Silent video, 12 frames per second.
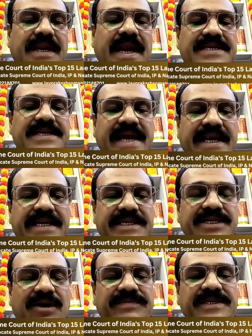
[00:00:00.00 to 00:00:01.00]
And
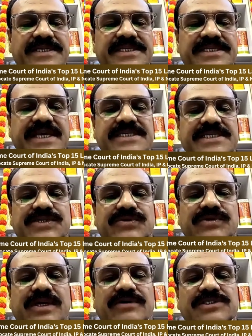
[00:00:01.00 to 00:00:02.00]
citation of this case is
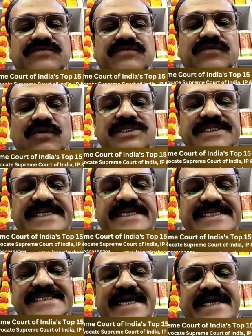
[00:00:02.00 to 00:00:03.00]
2004,
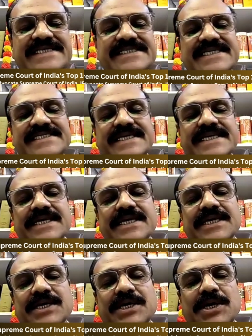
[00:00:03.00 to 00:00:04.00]
6 SCC
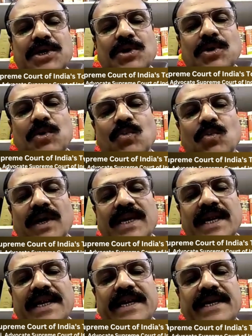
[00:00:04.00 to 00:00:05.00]

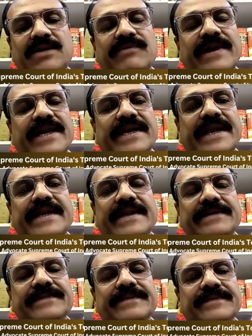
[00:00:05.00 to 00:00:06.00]
128.